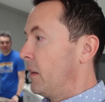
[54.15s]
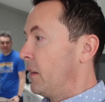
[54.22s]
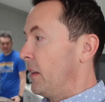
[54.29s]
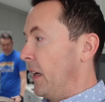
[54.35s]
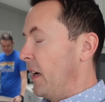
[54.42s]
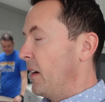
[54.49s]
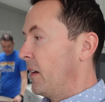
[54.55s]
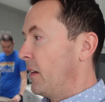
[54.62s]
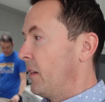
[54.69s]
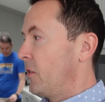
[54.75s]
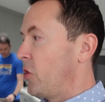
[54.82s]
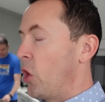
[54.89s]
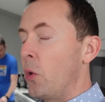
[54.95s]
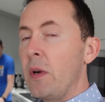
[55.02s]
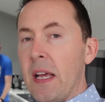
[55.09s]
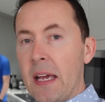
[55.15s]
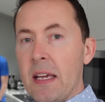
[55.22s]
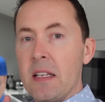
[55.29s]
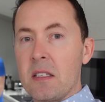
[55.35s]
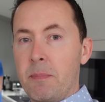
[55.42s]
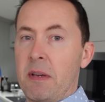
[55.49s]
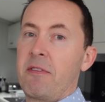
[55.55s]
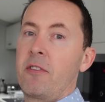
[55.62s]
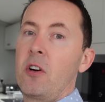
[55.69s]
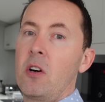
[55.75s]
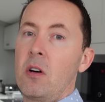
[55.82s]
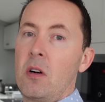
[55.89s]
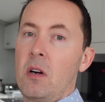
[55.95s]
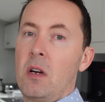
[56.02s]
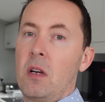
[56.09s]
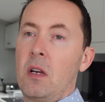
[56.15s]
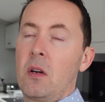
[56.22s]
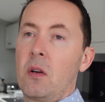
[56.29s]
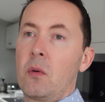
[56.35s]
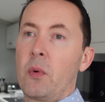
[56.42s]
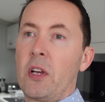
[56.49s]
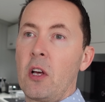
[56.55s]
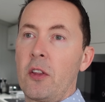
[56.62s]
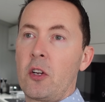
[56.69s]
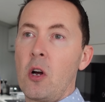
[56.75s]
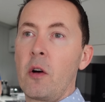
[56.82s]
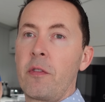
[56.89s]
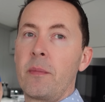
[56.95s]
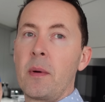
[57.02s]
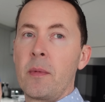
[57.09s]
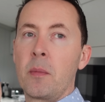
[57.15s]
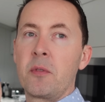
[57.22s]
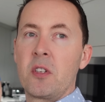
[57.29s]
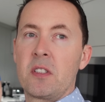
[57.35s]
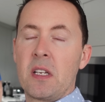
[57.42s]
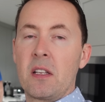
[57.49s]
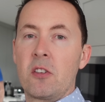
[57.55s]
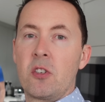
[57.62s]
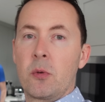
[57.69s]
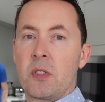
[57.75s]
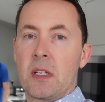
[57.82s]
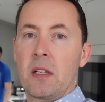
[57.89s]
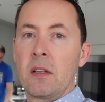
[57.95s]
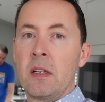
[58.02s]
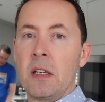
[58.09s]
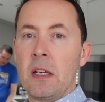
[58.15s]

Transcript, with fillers: Yeah, two days before we got the call from my mum to say that she was ill.